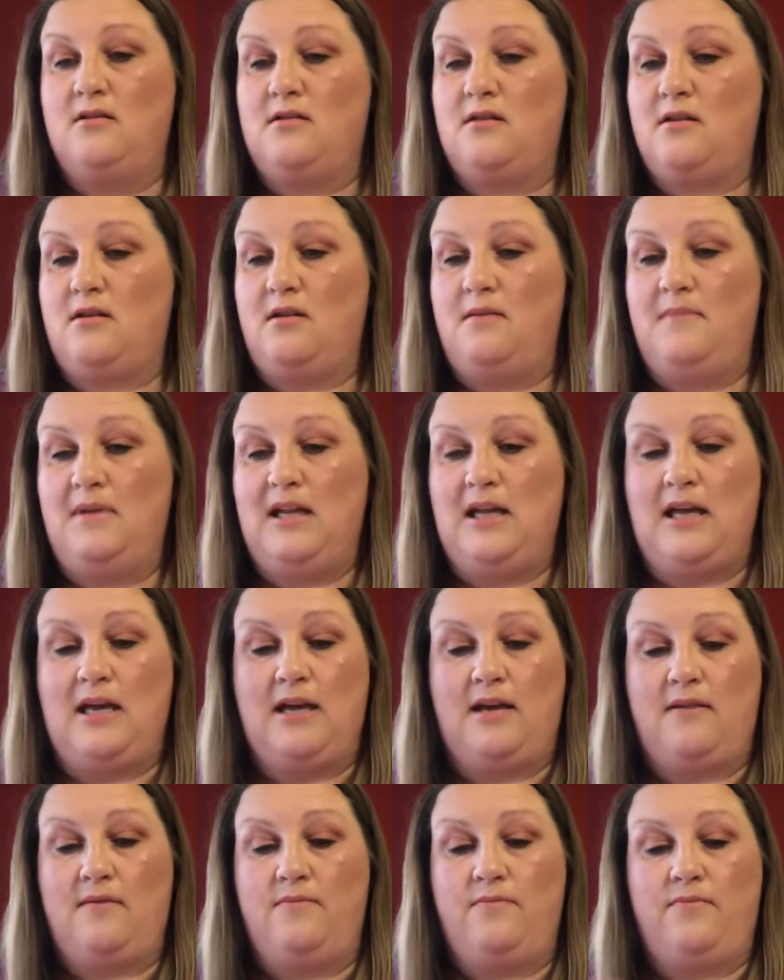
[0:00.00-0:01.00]
It's going to be
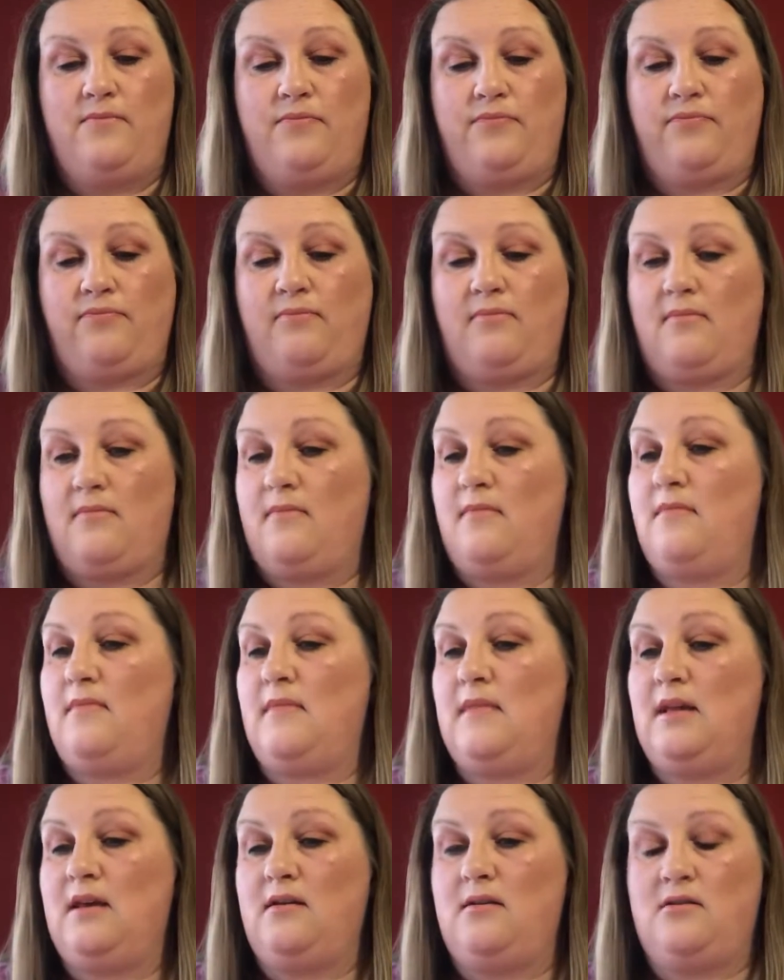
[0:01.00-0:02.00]
like
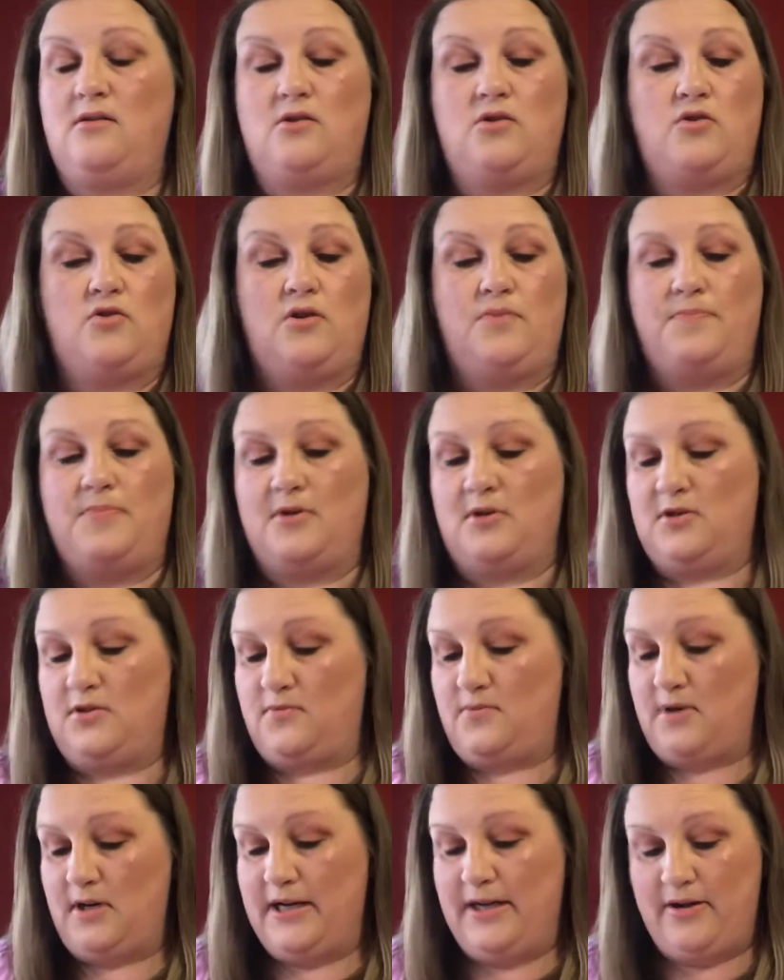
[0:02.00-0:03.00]
strippers
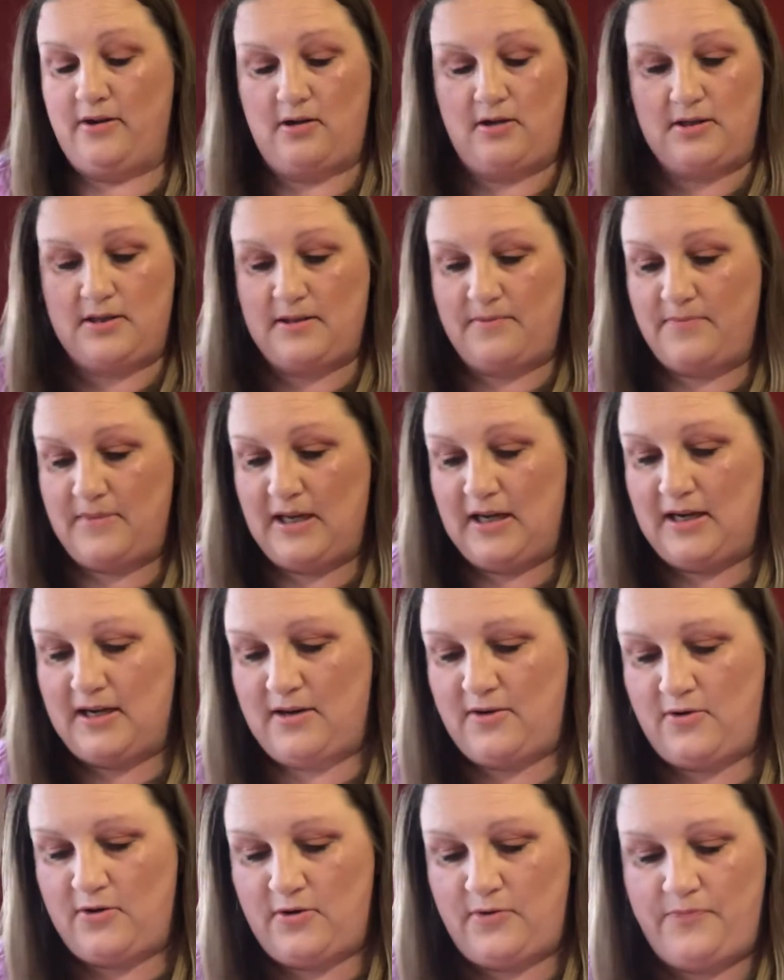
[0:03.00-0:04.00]
were here or something. I
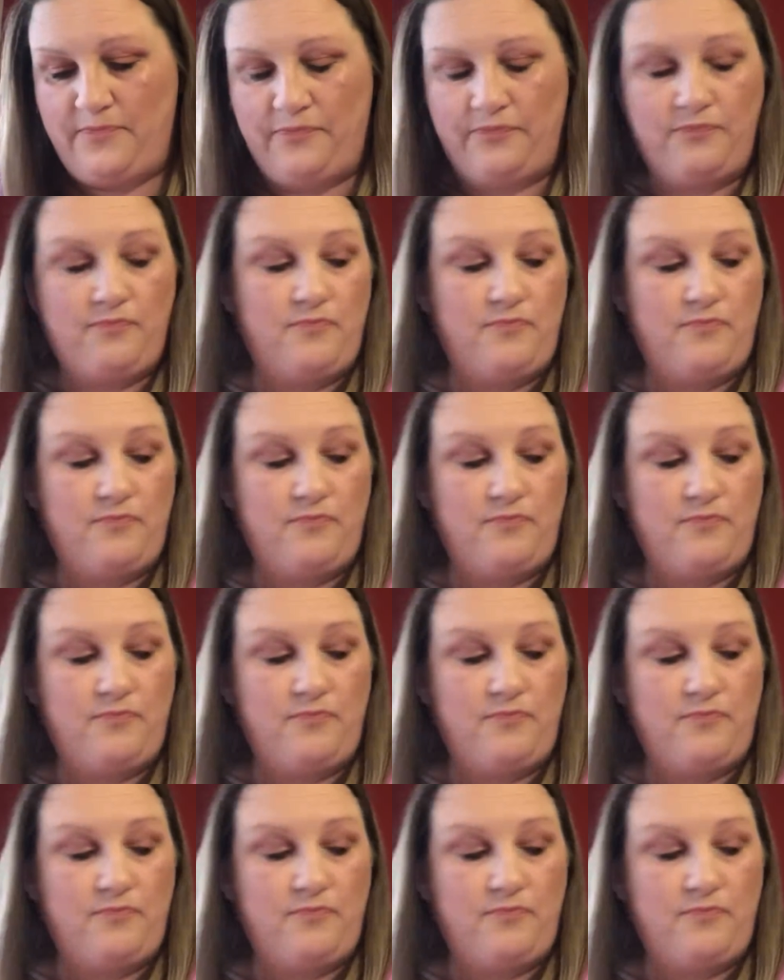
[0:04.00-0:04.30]
don't know.